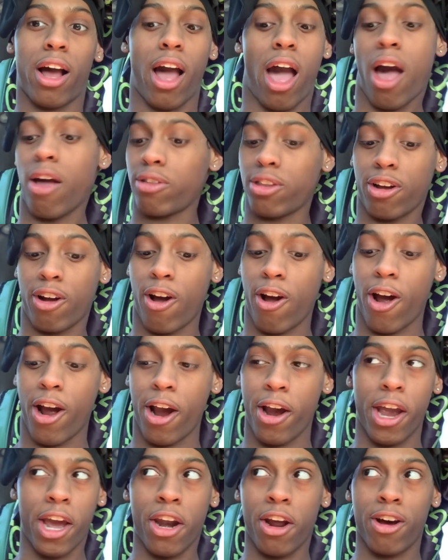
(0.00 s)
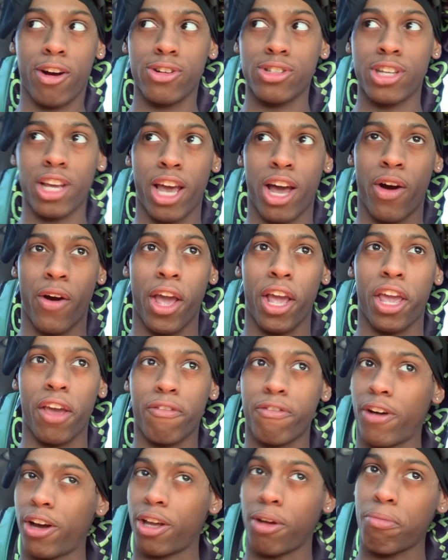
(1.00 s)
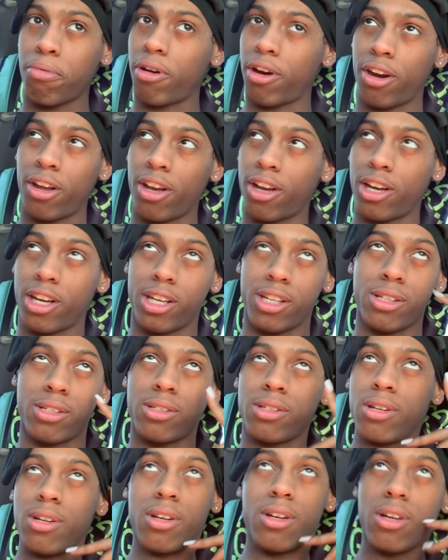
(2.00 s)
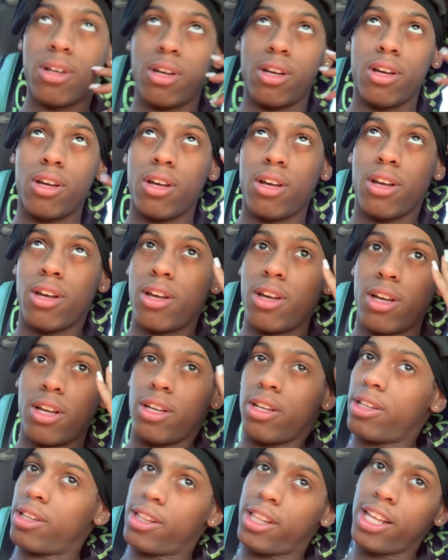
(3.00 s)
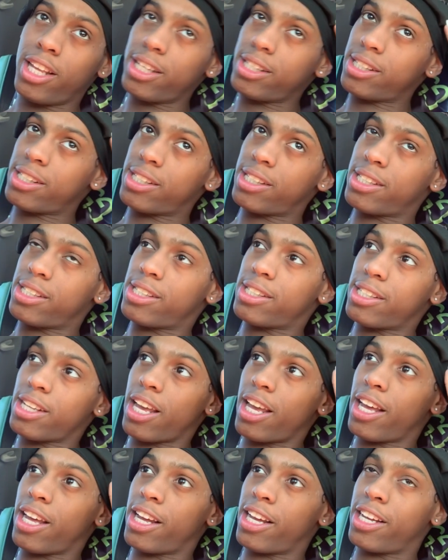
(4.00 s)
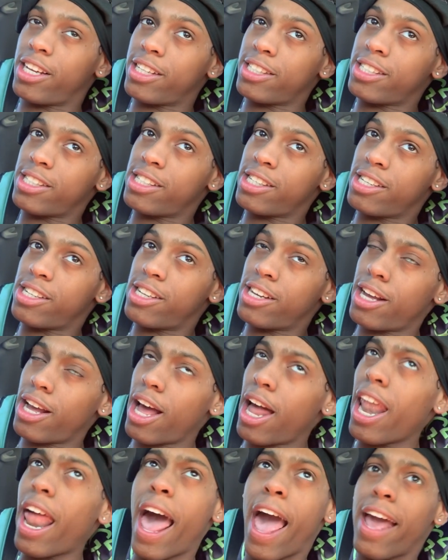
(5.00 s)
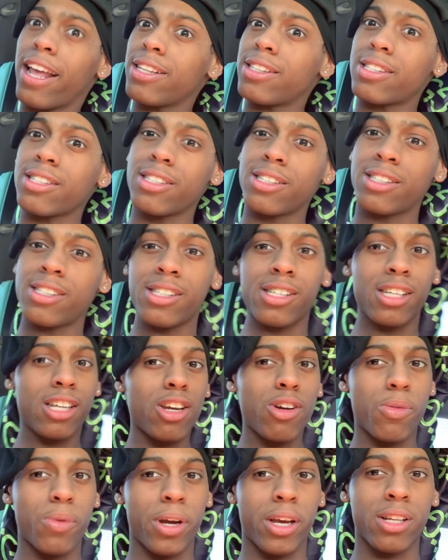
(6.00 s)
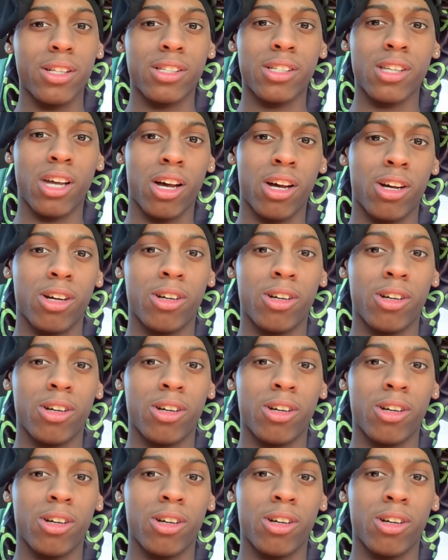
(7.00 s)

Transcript: out the car in a hotel and get fucking brick because this is a lot to do with. So,